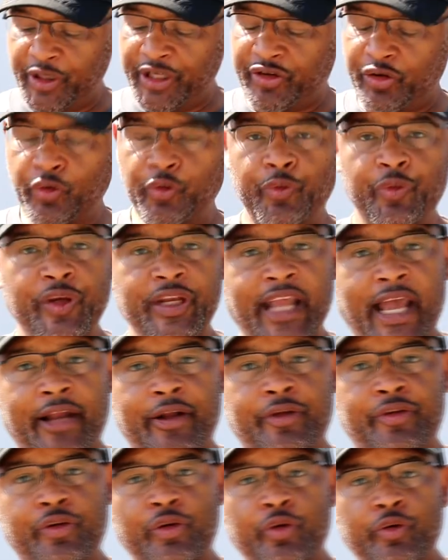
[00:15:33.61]
We do what we
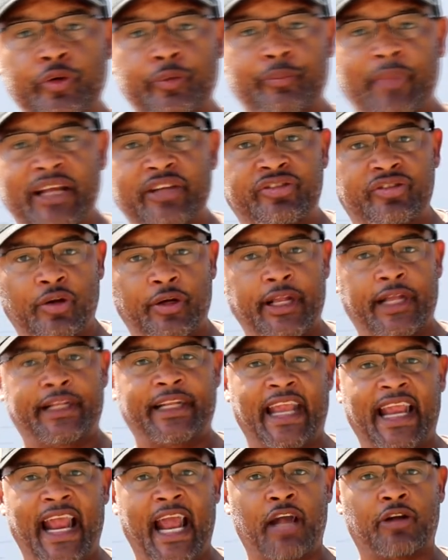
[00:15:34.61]
gotta do to make sure
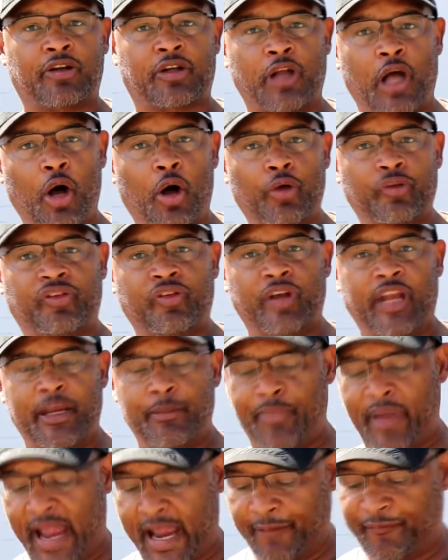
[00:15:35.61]
that they have clothes on
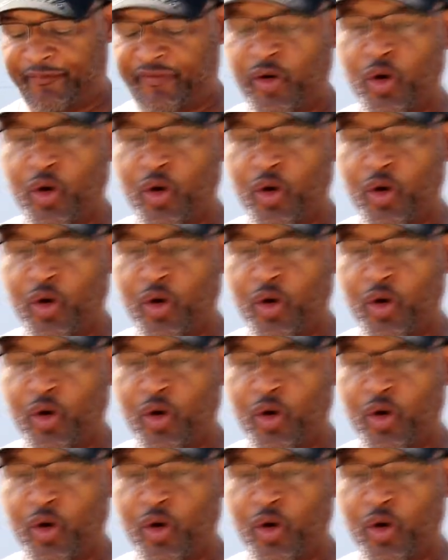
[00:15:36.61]
their back,